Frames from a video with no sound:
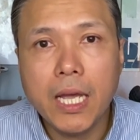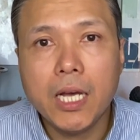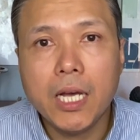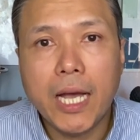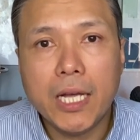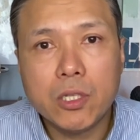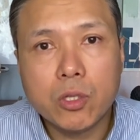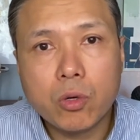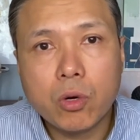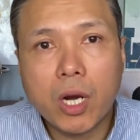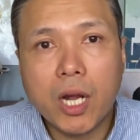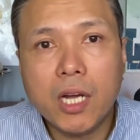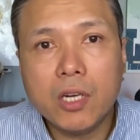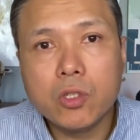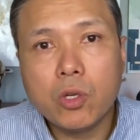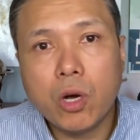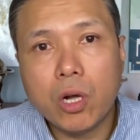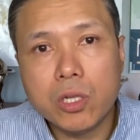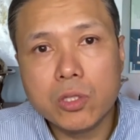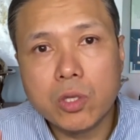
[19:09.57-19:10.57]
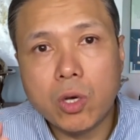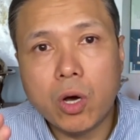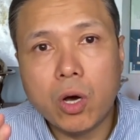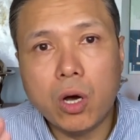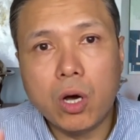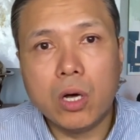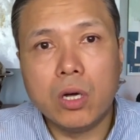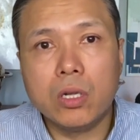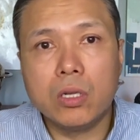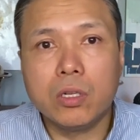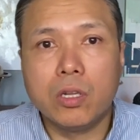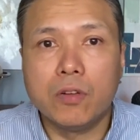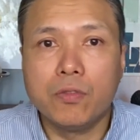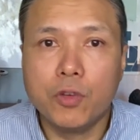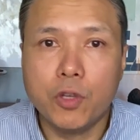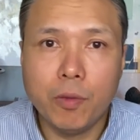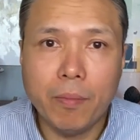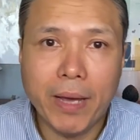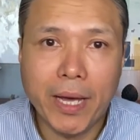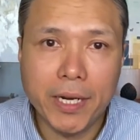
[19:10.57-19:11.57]
And the Quran calls all of
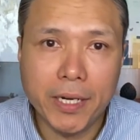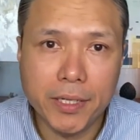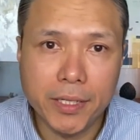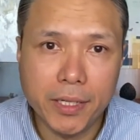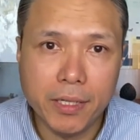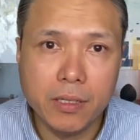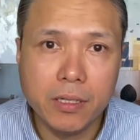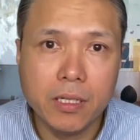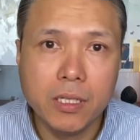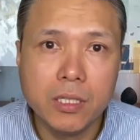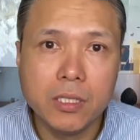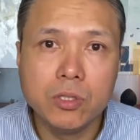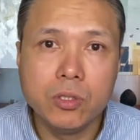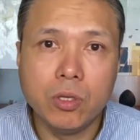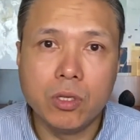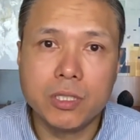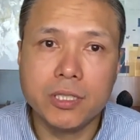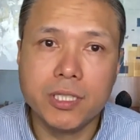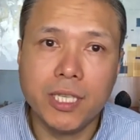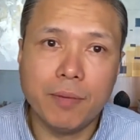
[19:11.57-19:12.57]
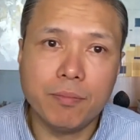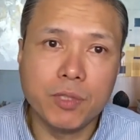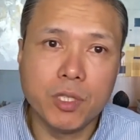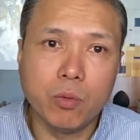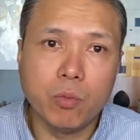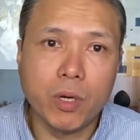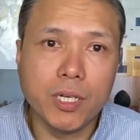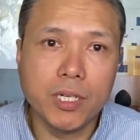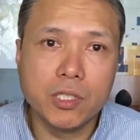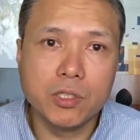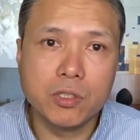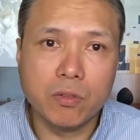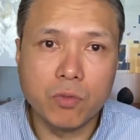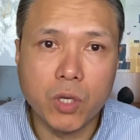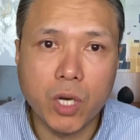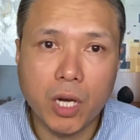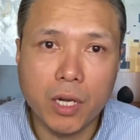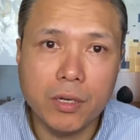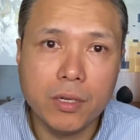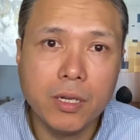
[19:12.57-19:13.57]
humanity to accept the oneness of
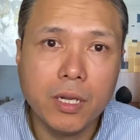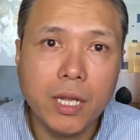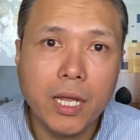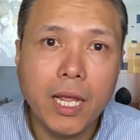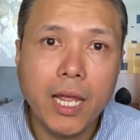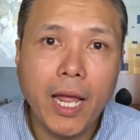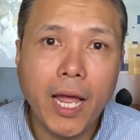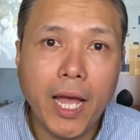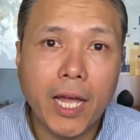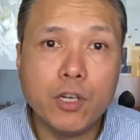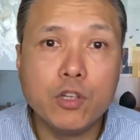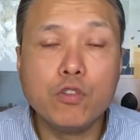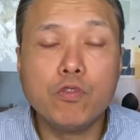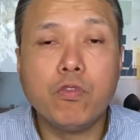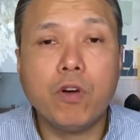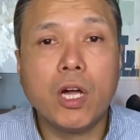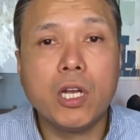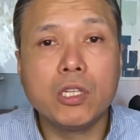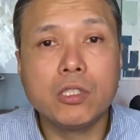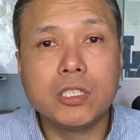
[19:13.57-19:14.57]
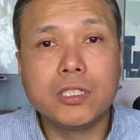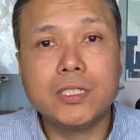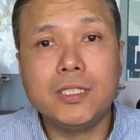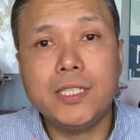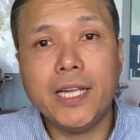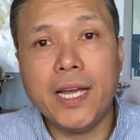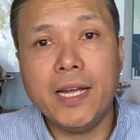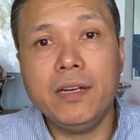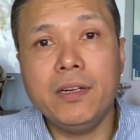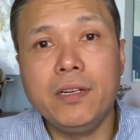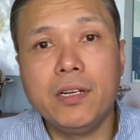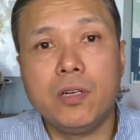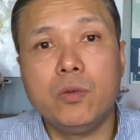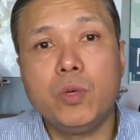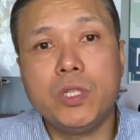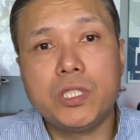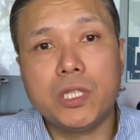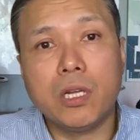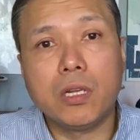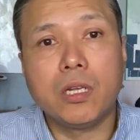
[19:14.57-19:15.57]
God and to follow the standard
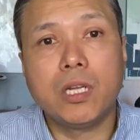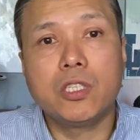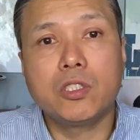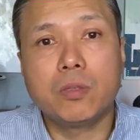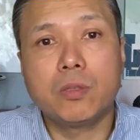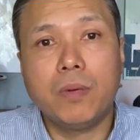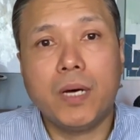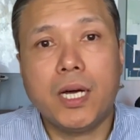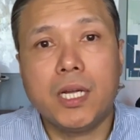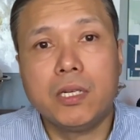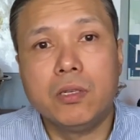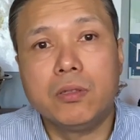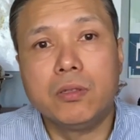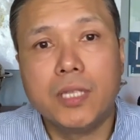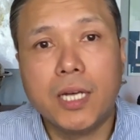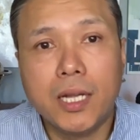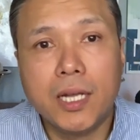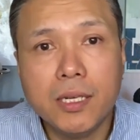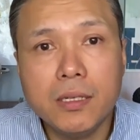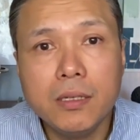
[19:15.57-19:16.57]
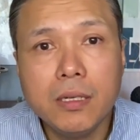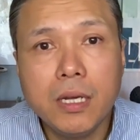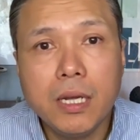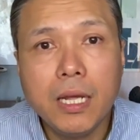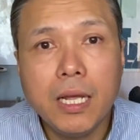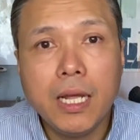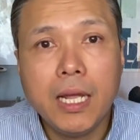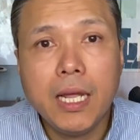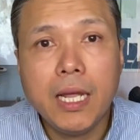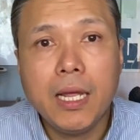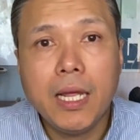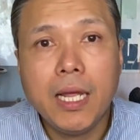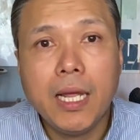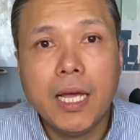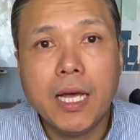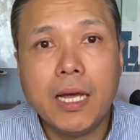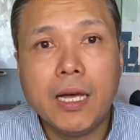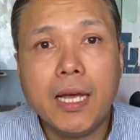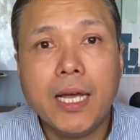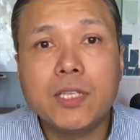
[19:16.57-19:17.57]
which Allah subhanahu wa ta'ala
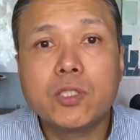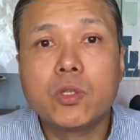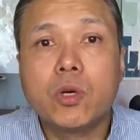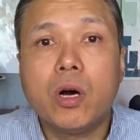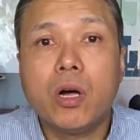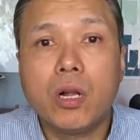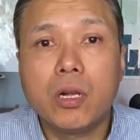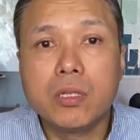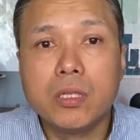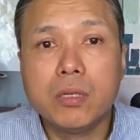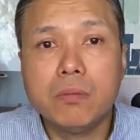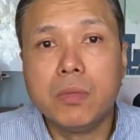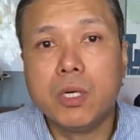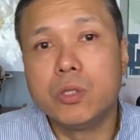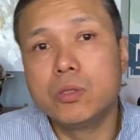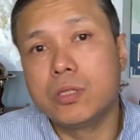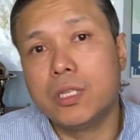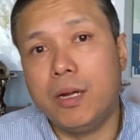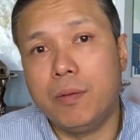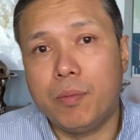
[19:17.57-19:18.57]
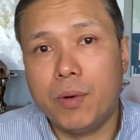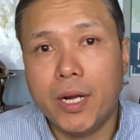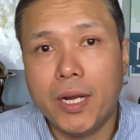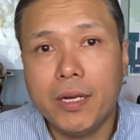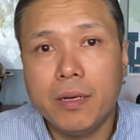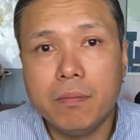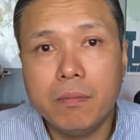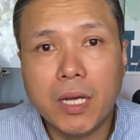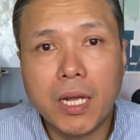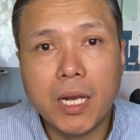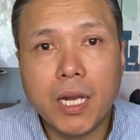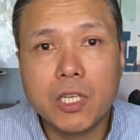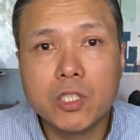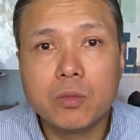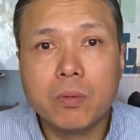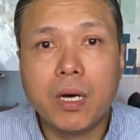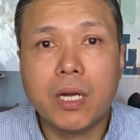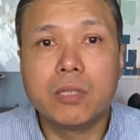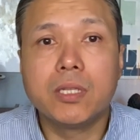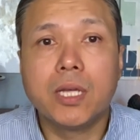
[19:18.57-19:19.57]
has called the most upright. May Allah
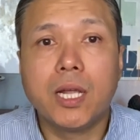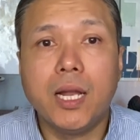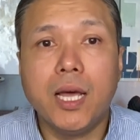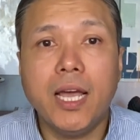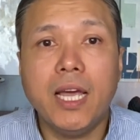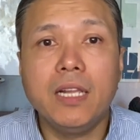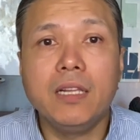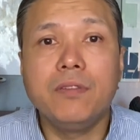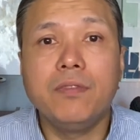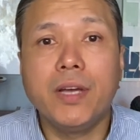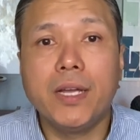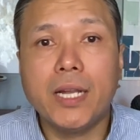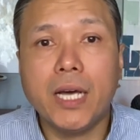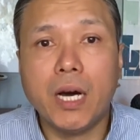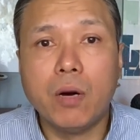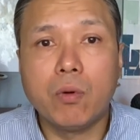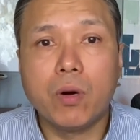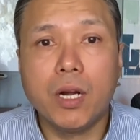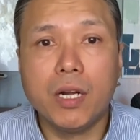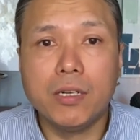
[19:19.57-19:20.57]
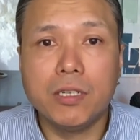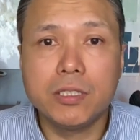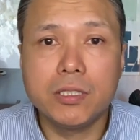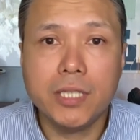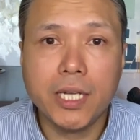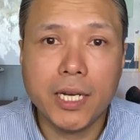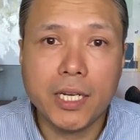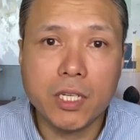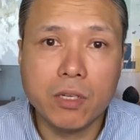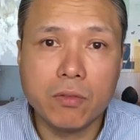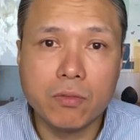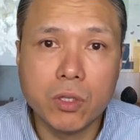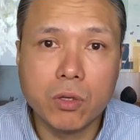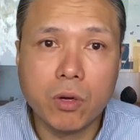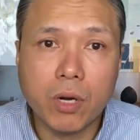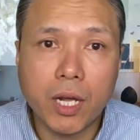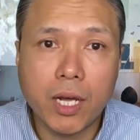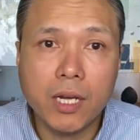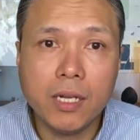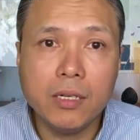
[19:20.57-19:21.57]
subhanahu wa ta'ala elevate our understanding of the
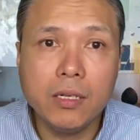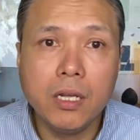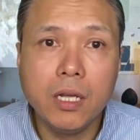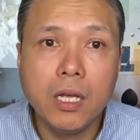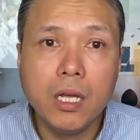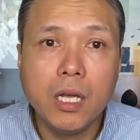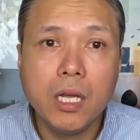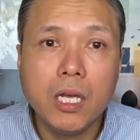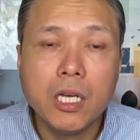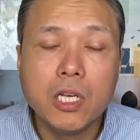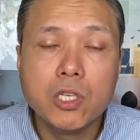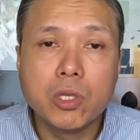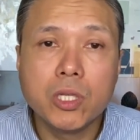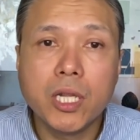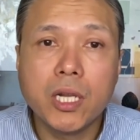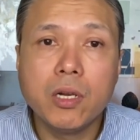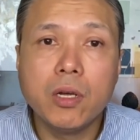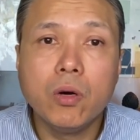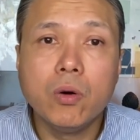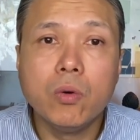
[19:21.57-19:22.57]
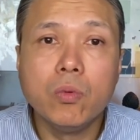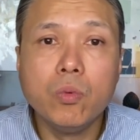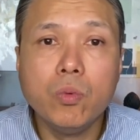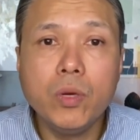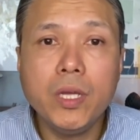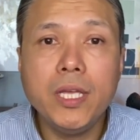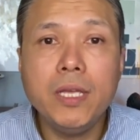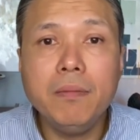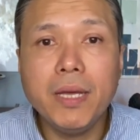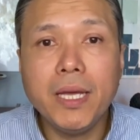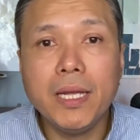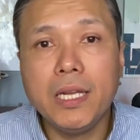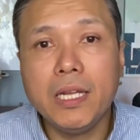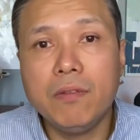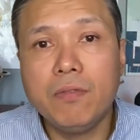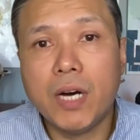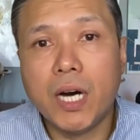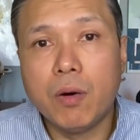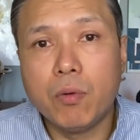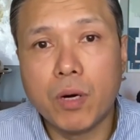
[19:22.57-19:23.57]
Quran so that we may
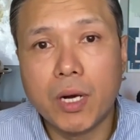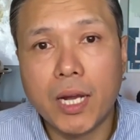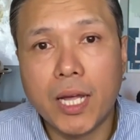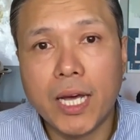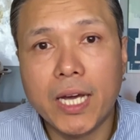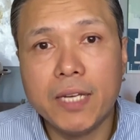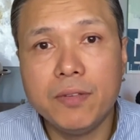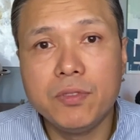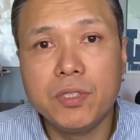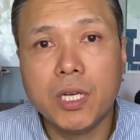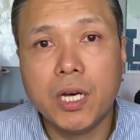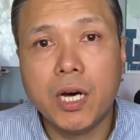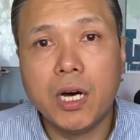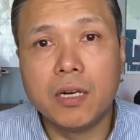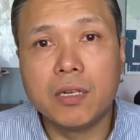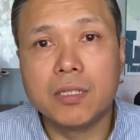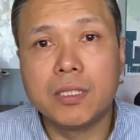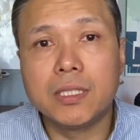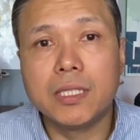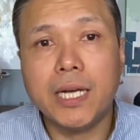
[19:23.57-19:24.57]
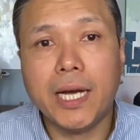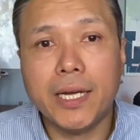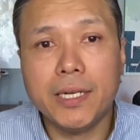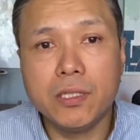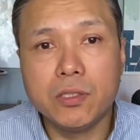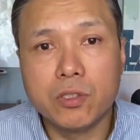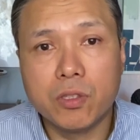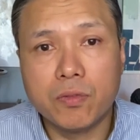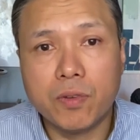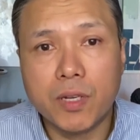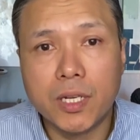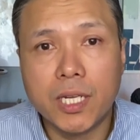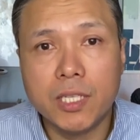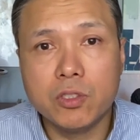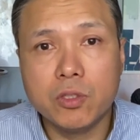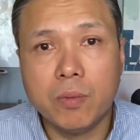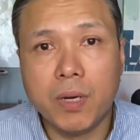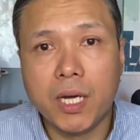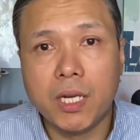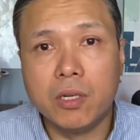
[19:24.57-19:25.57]
live our lives under the guidance of Allah
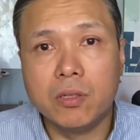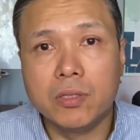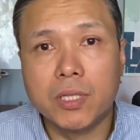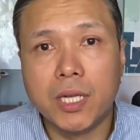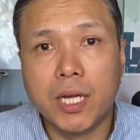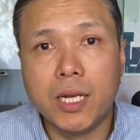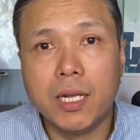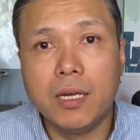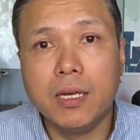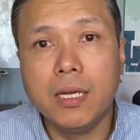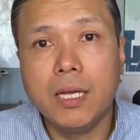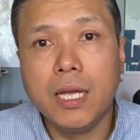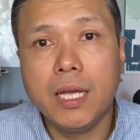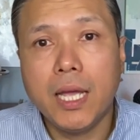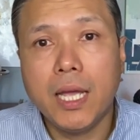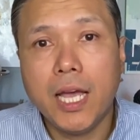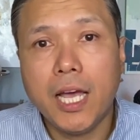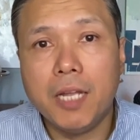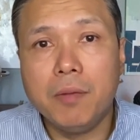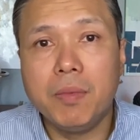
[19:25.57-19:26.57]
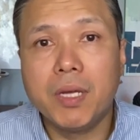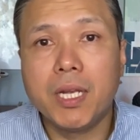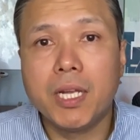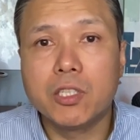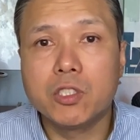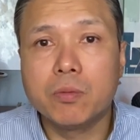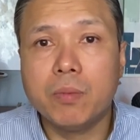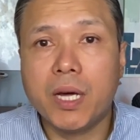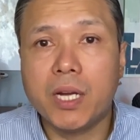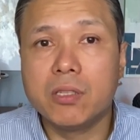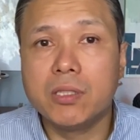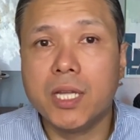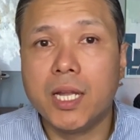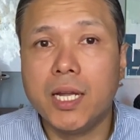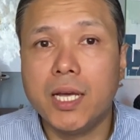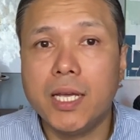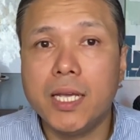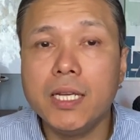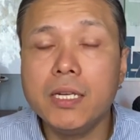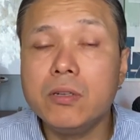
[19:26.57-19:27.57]
subhanahu wa ta'ala. And may Allah subhanahu wa
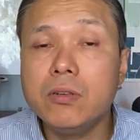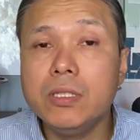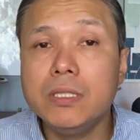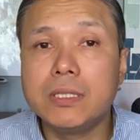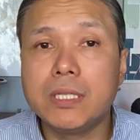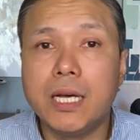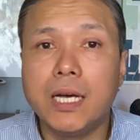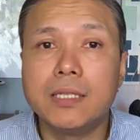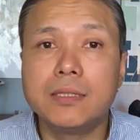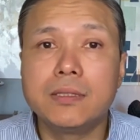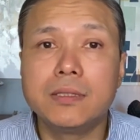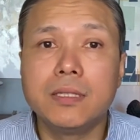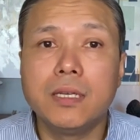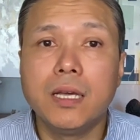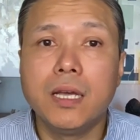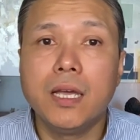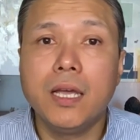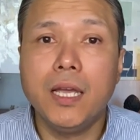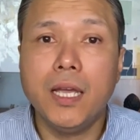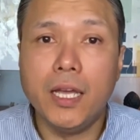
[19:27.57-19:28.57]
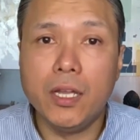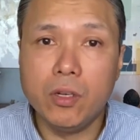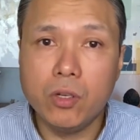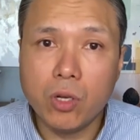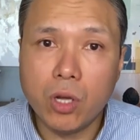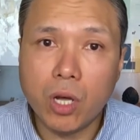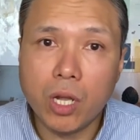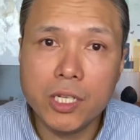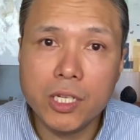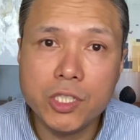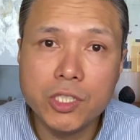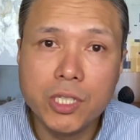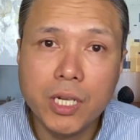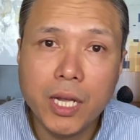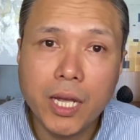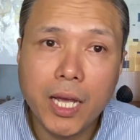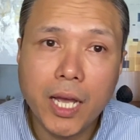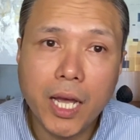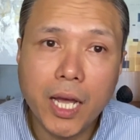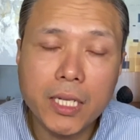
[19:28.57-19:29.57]
ta'ala increase us in knowledge
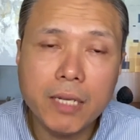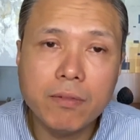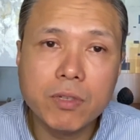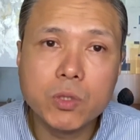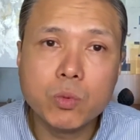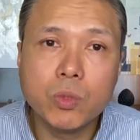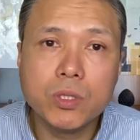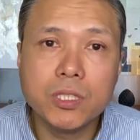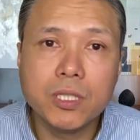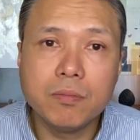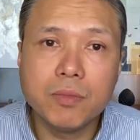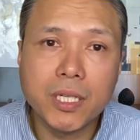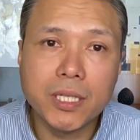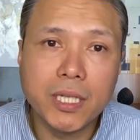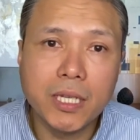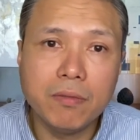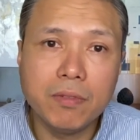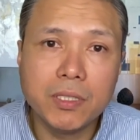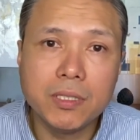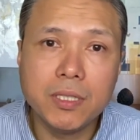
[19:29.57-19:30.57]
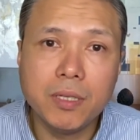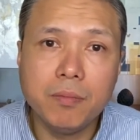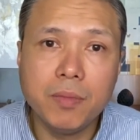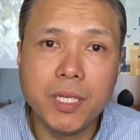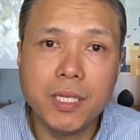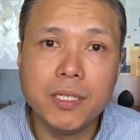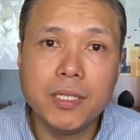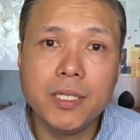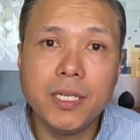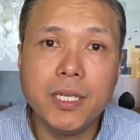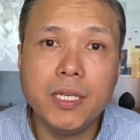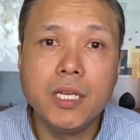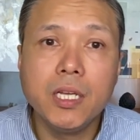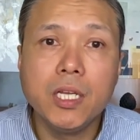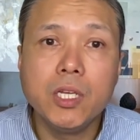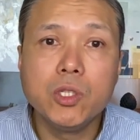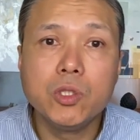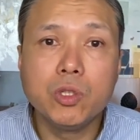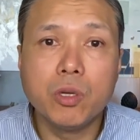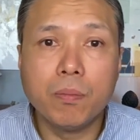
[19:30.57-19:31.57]
and give us wisdom that give us the ability
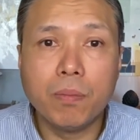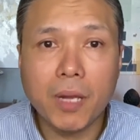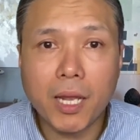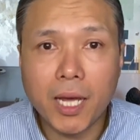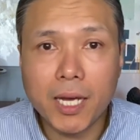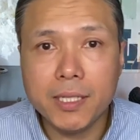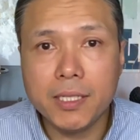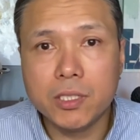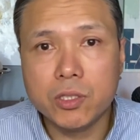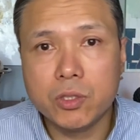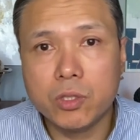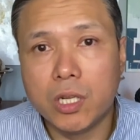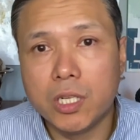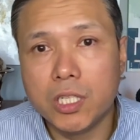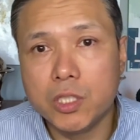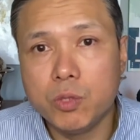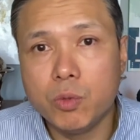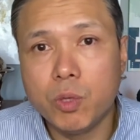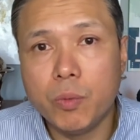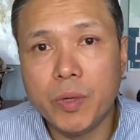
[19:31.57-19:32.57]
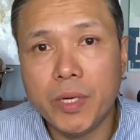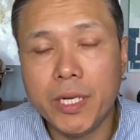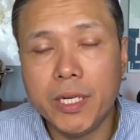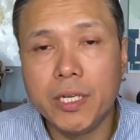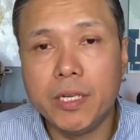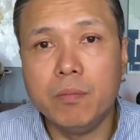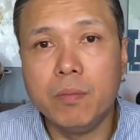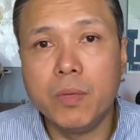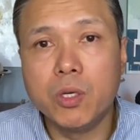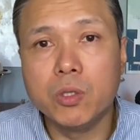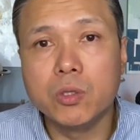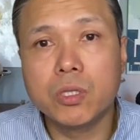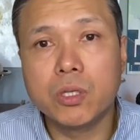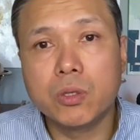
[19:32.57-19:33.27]
to apply this knowledge when we need it most.